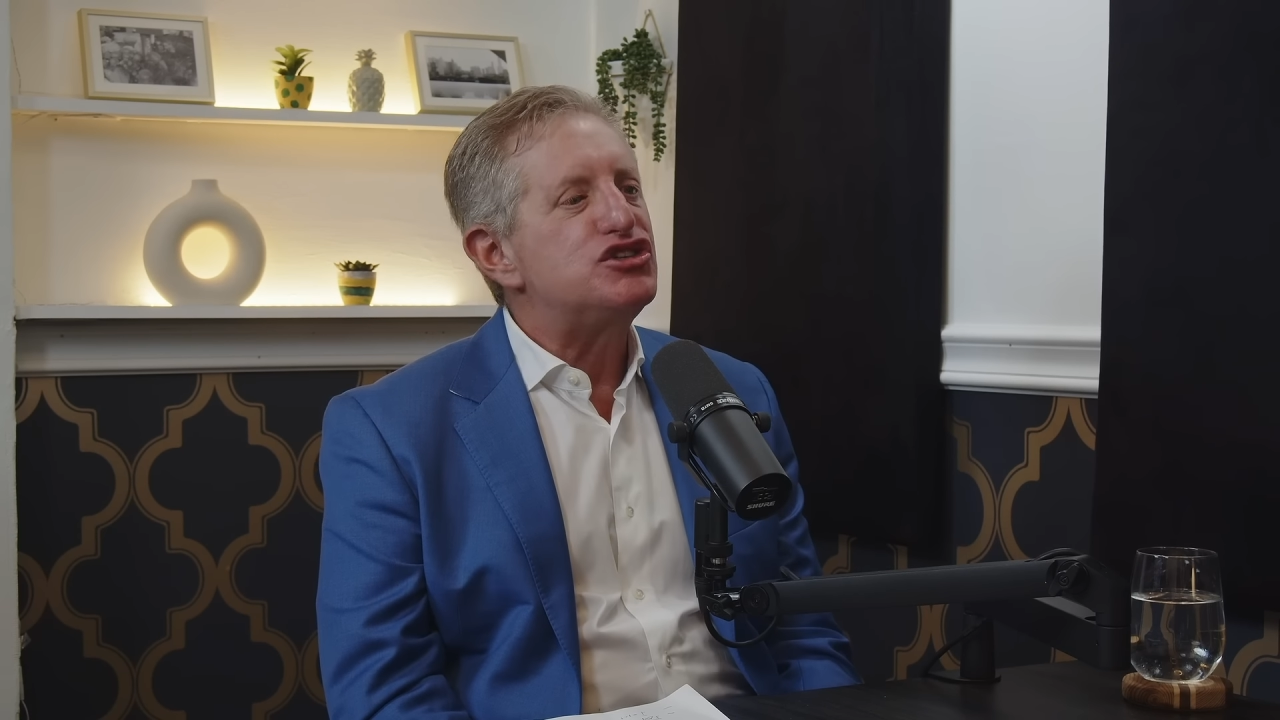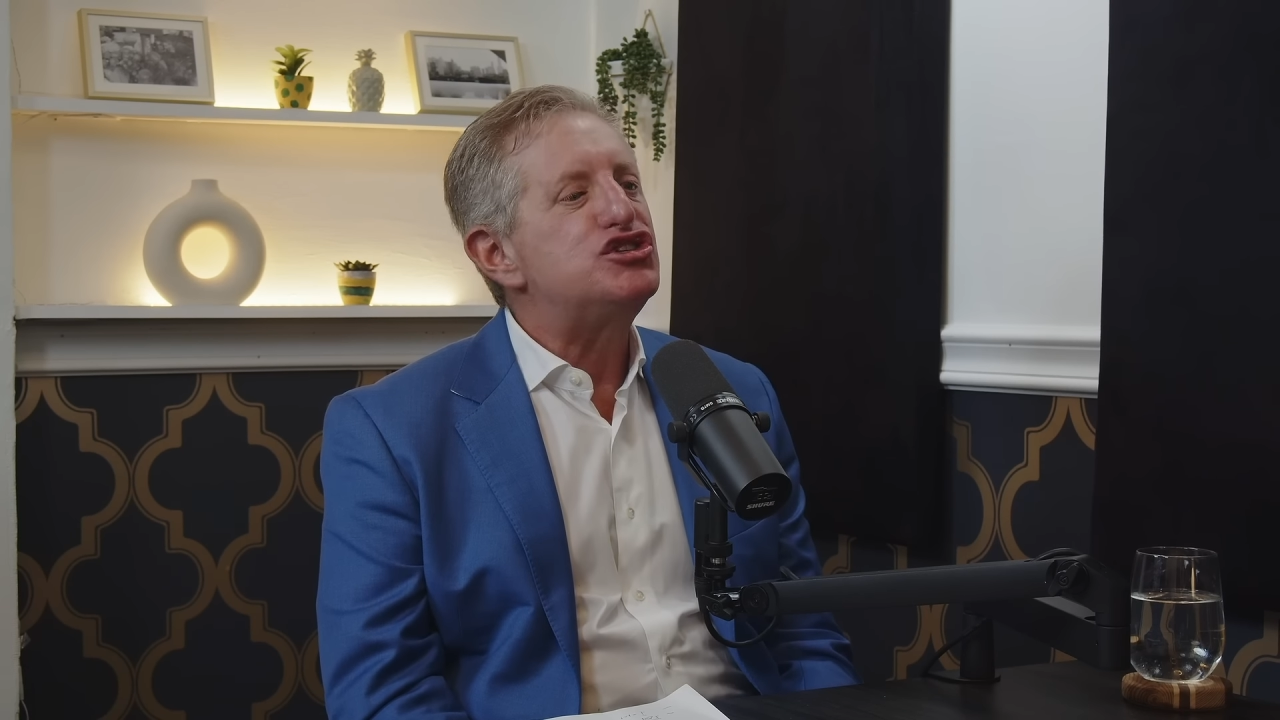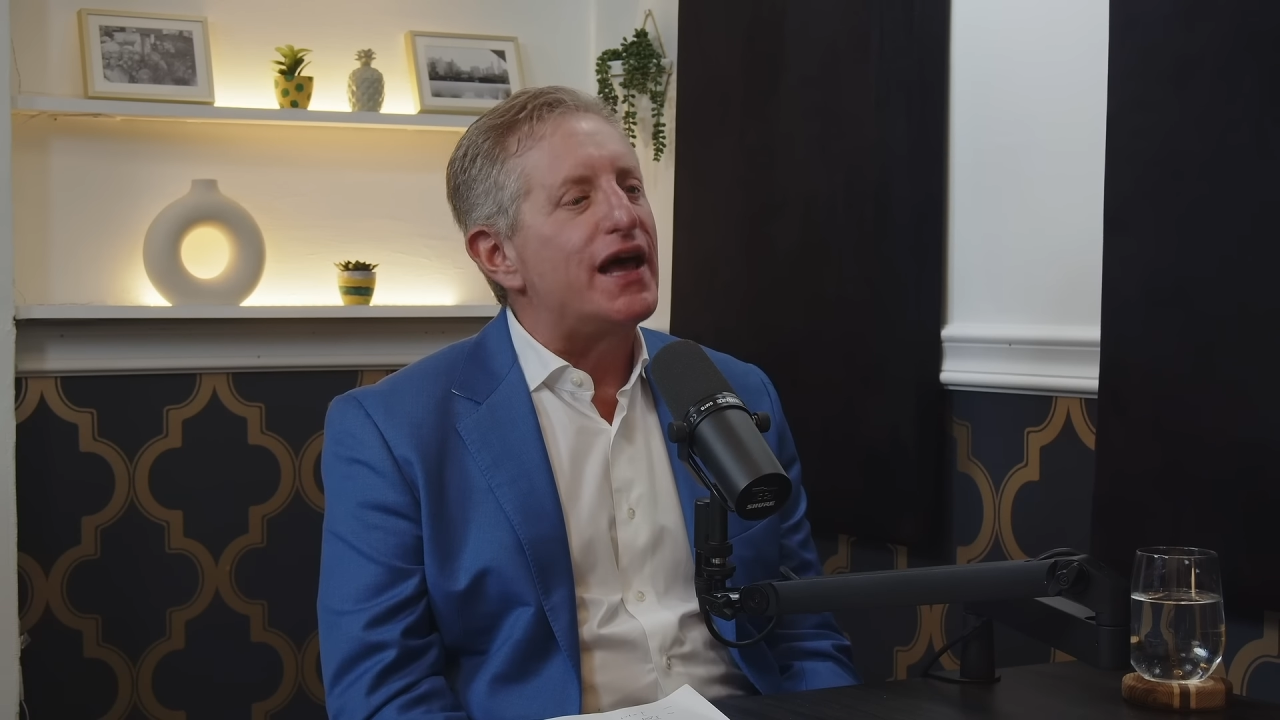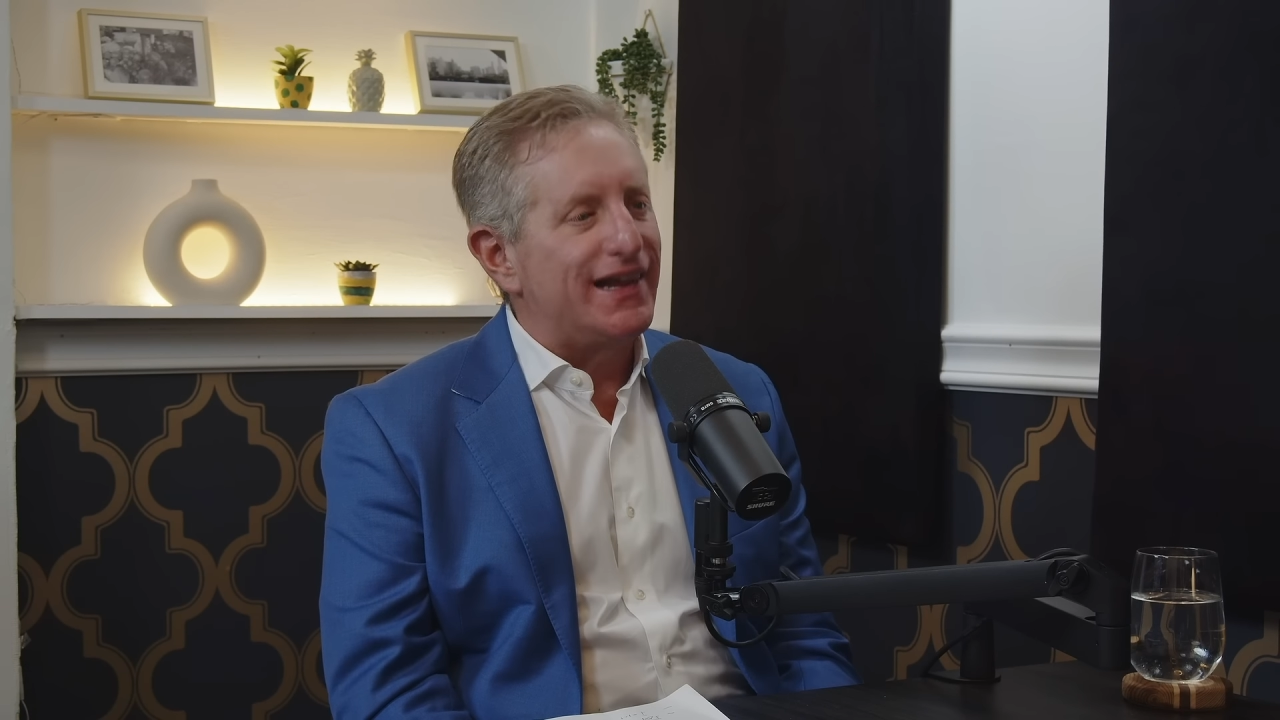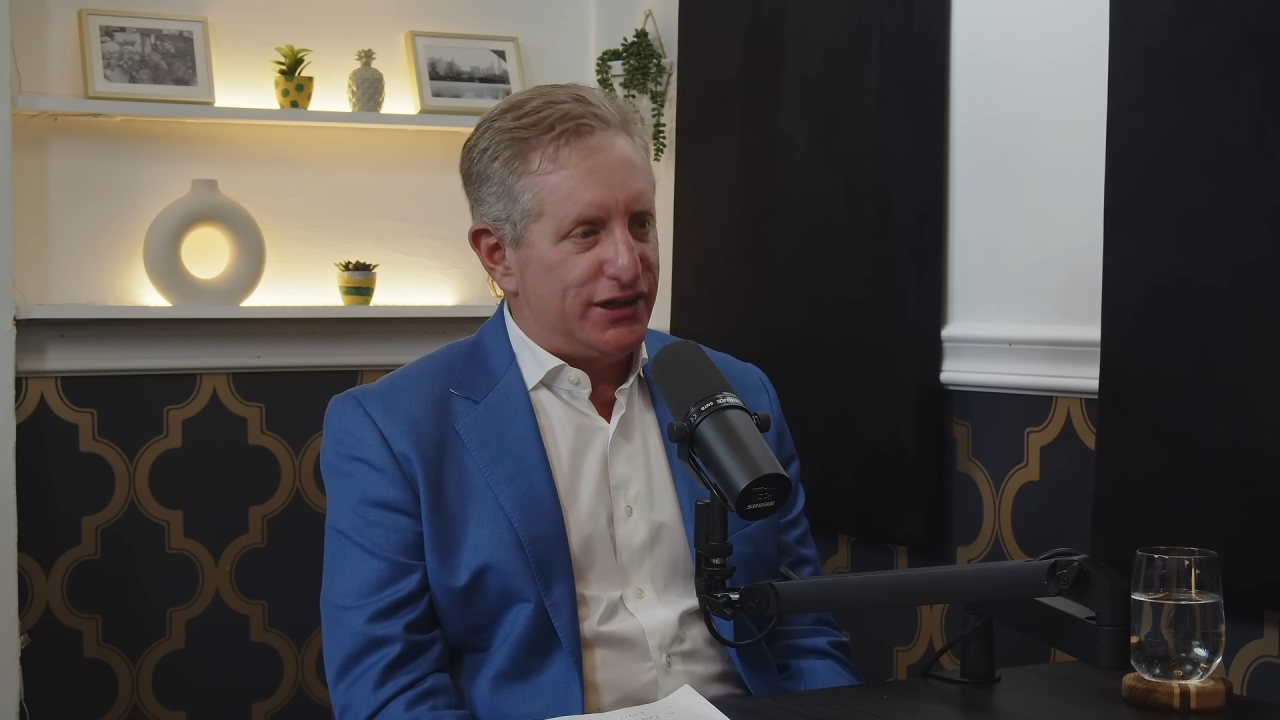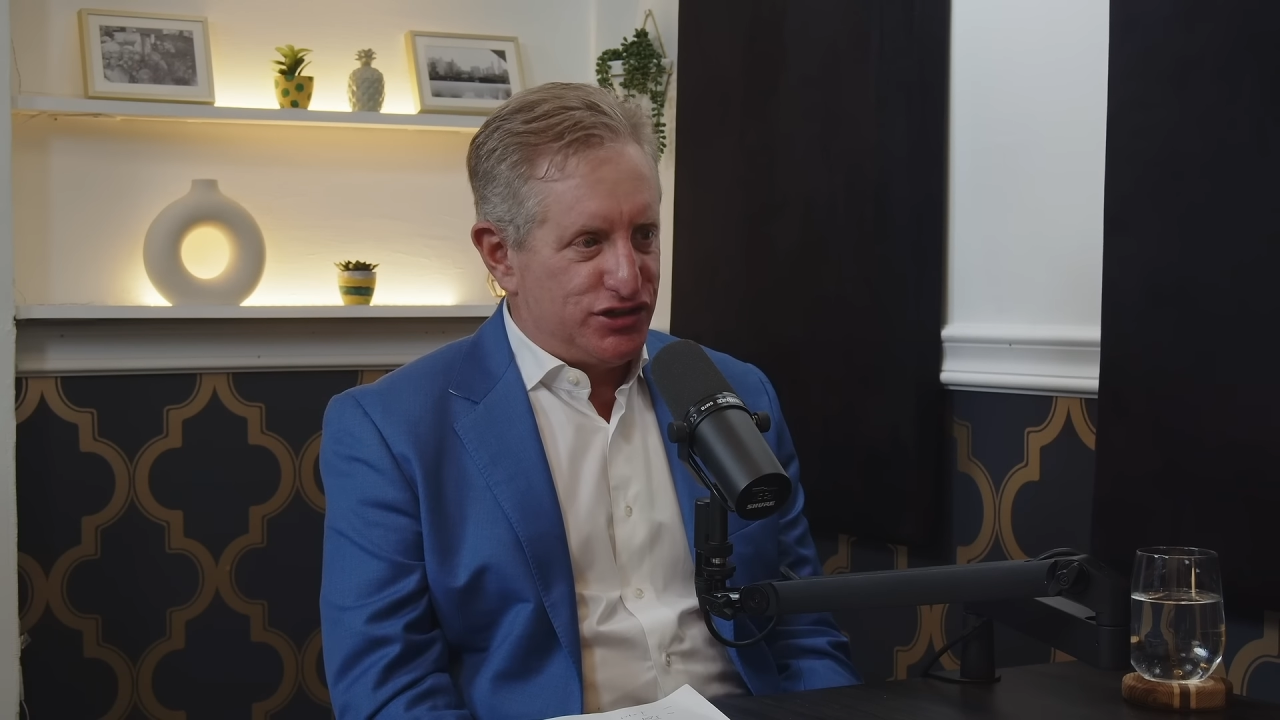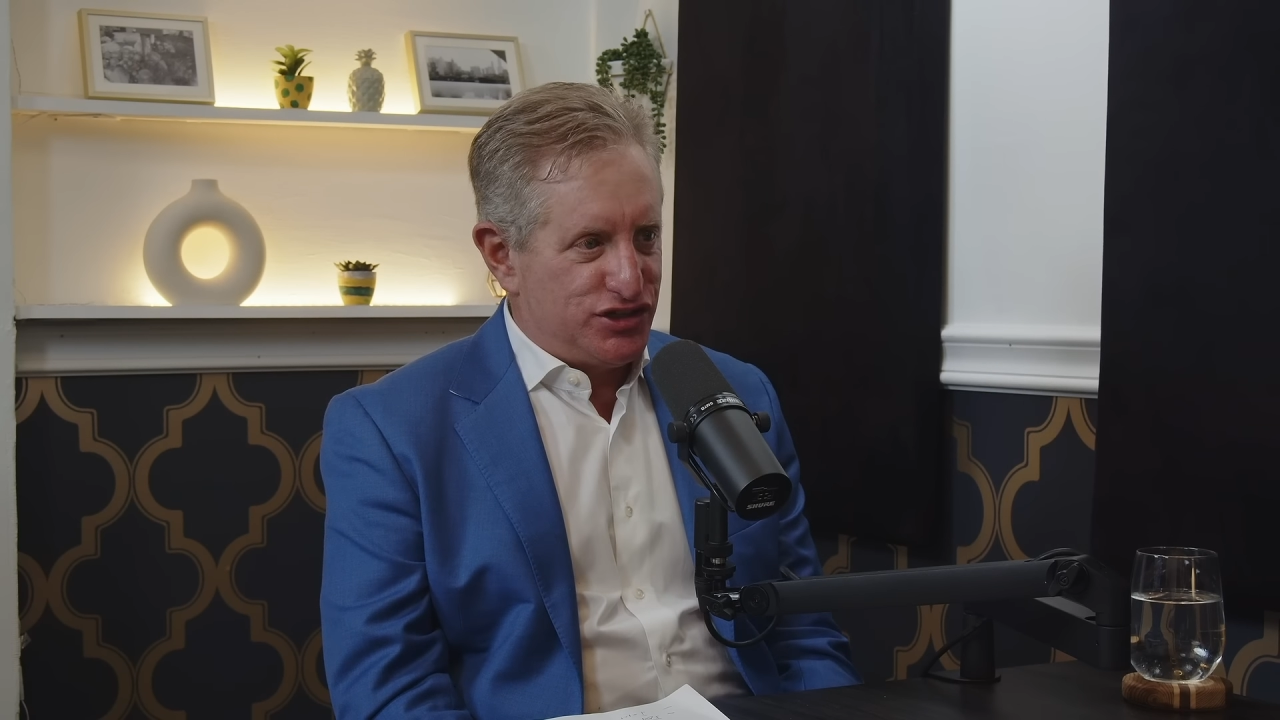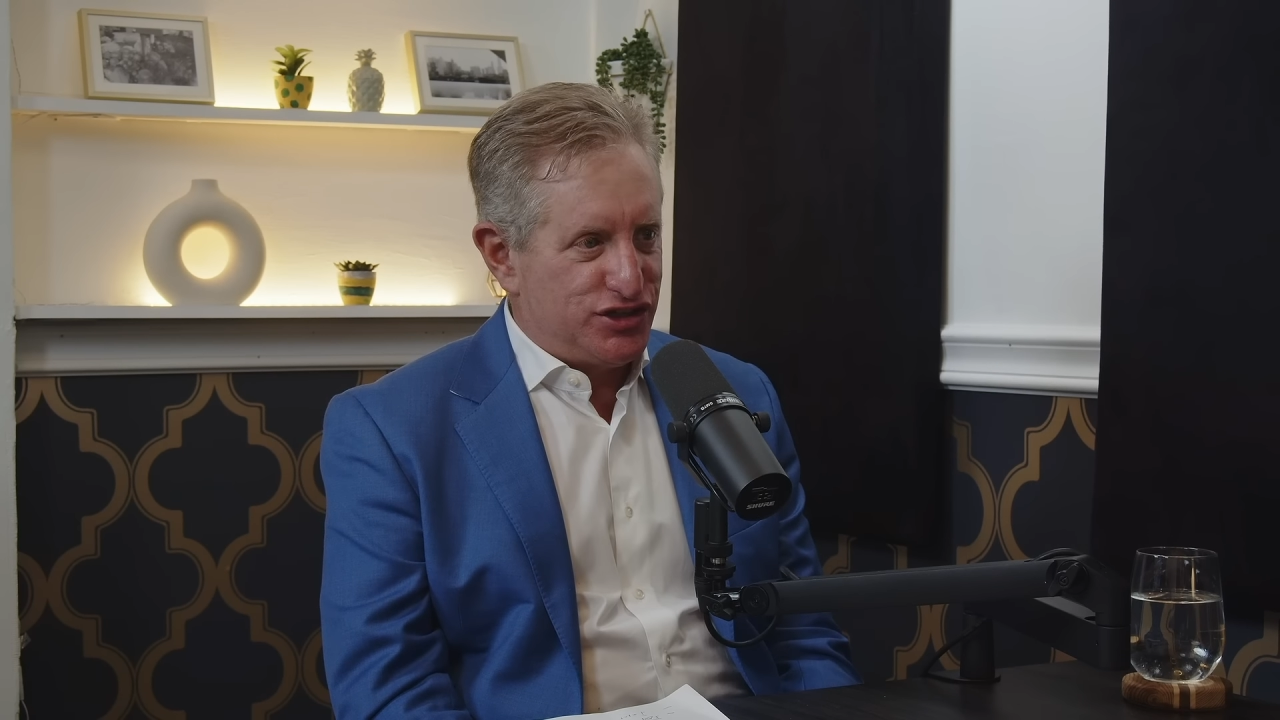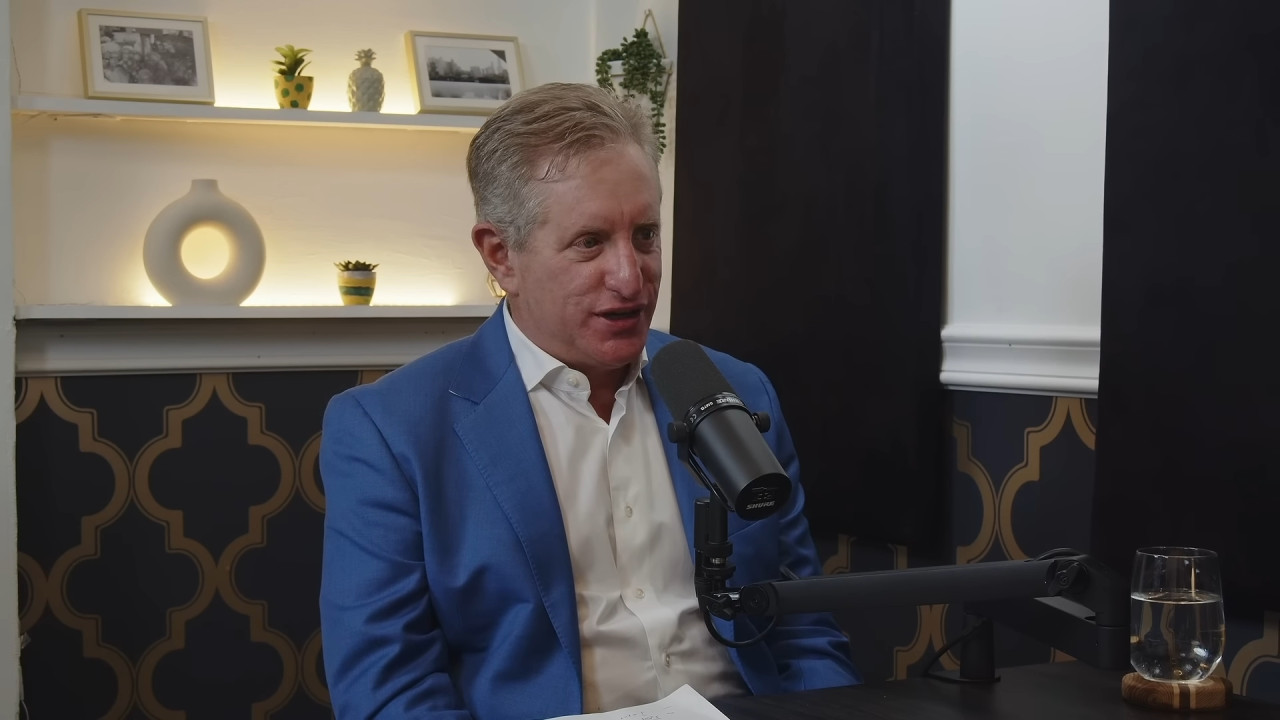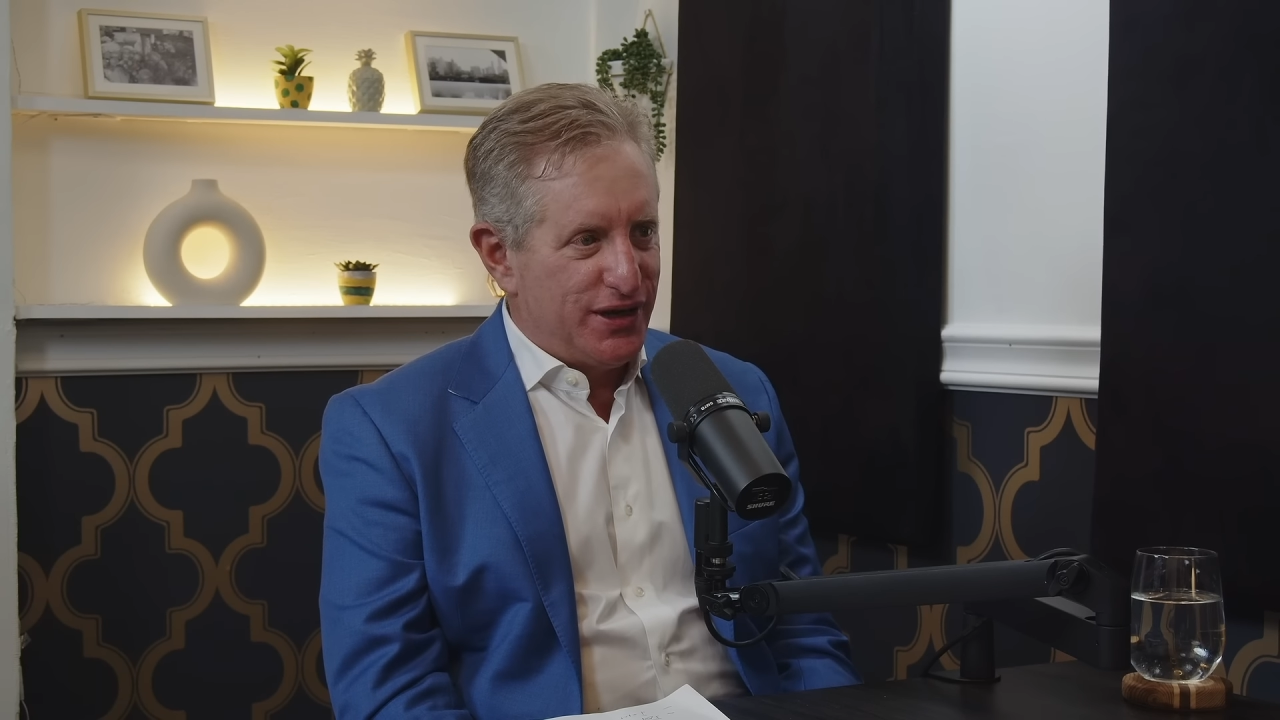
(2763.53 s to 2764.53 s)

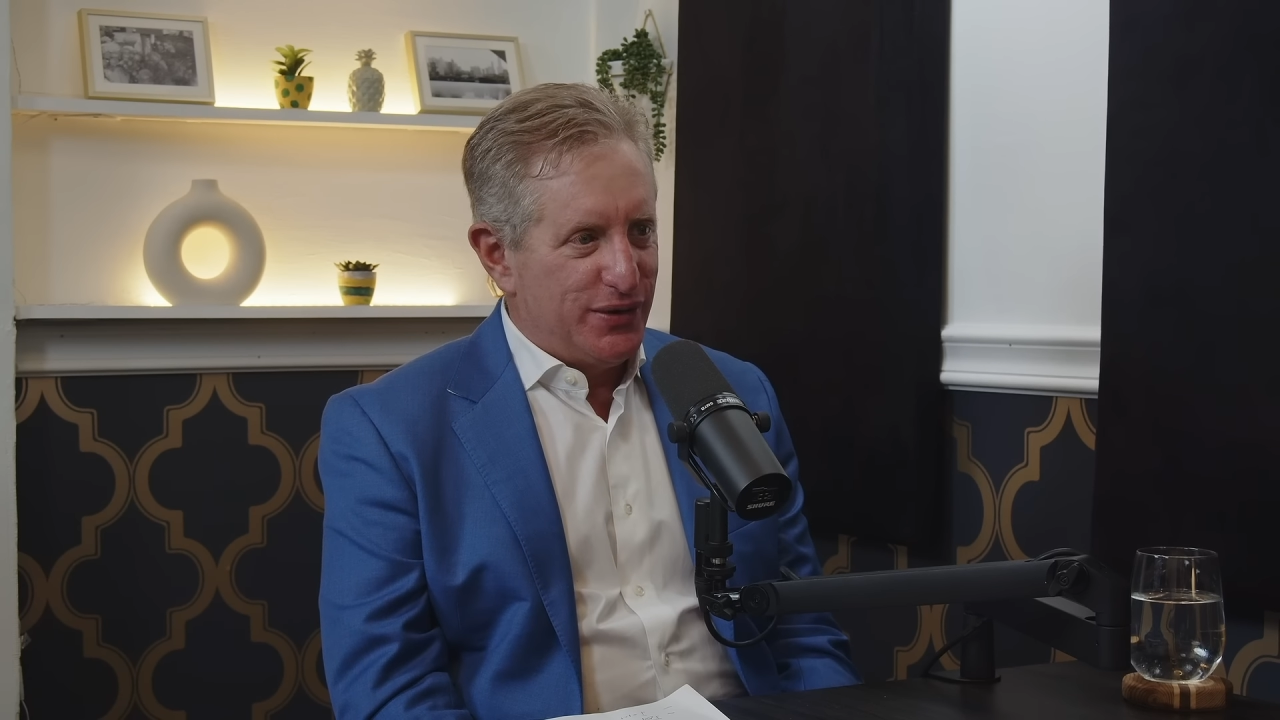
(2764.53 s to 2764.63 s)
zealots